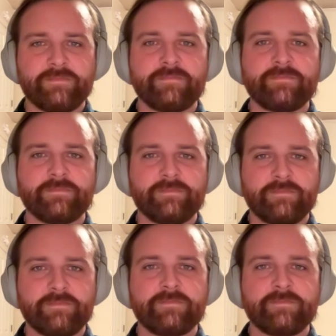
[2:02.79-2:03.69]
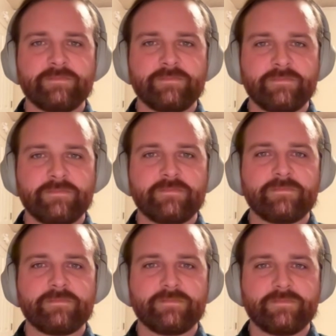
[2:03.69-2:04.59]

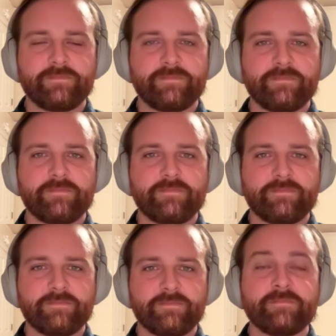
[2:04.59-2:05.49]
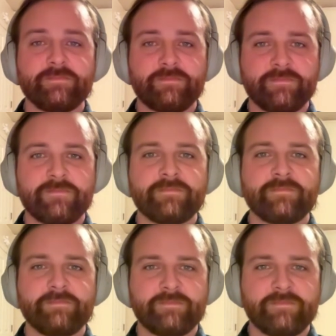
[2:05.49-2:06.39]

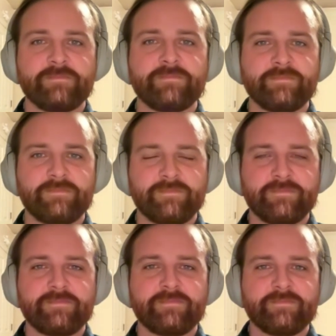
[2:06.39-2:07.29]
(not speaking)